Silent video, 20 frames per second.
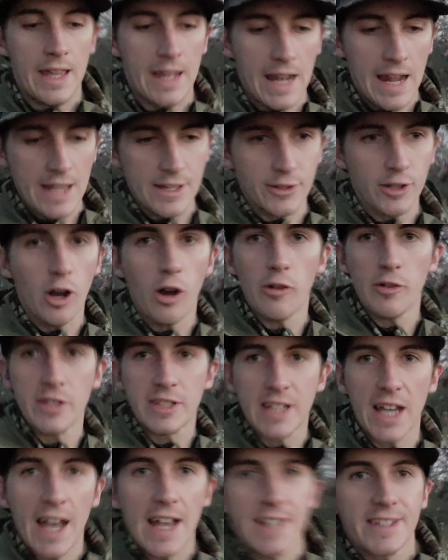as always,
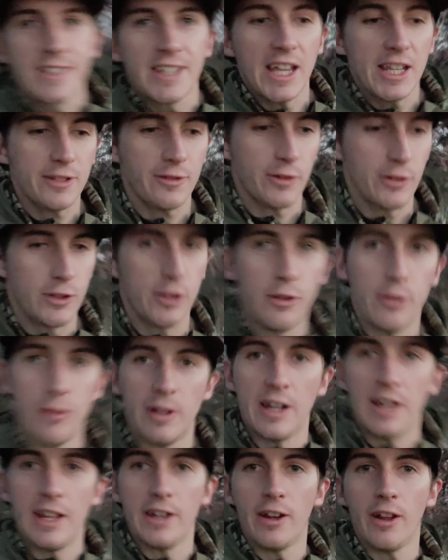guys, thanks for
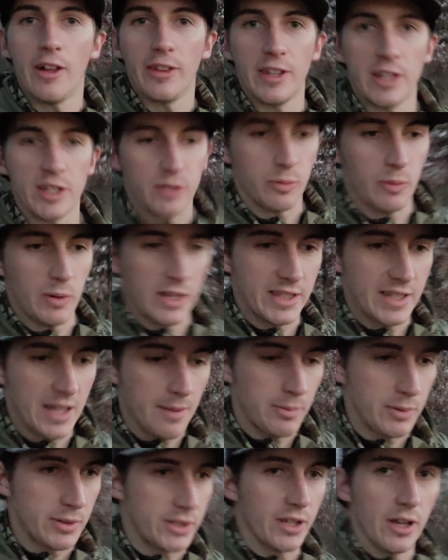tuning in on this week's
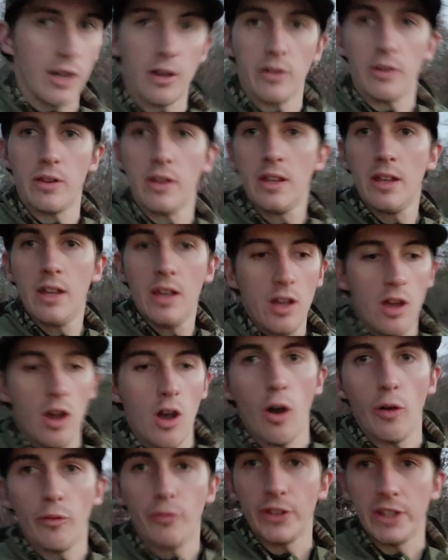episode.
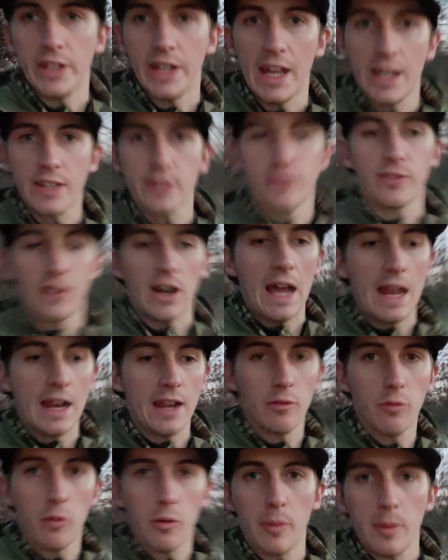Hopefully next Friday
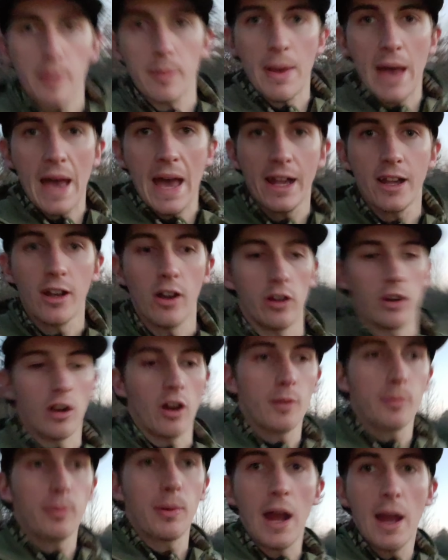we'll be back on our
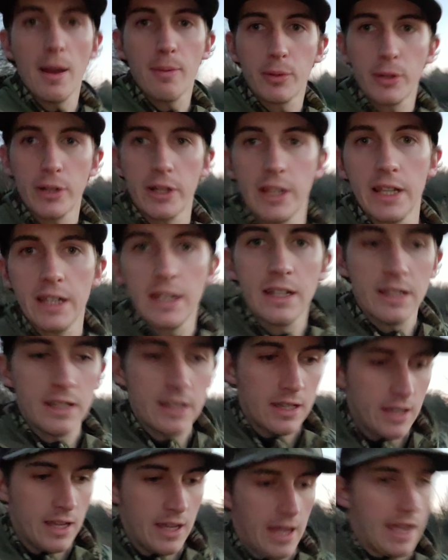property
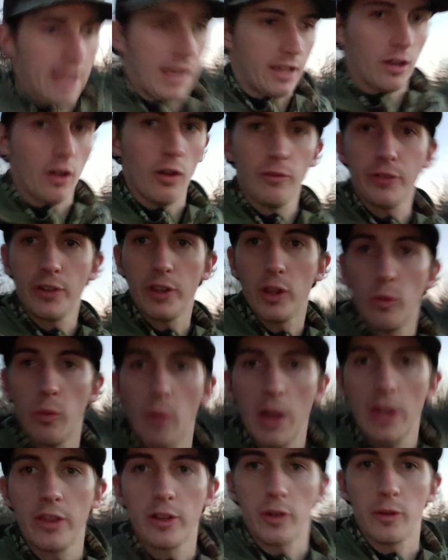and hopefully the
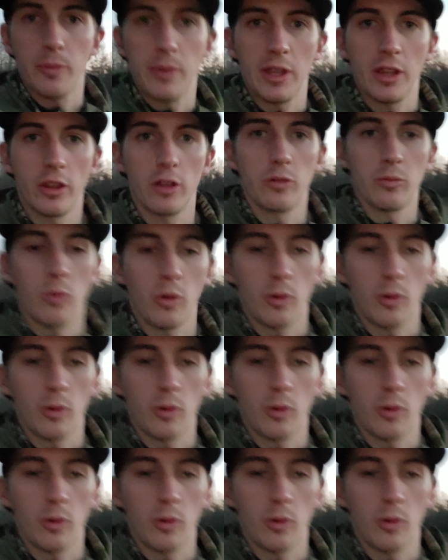weather will be a little more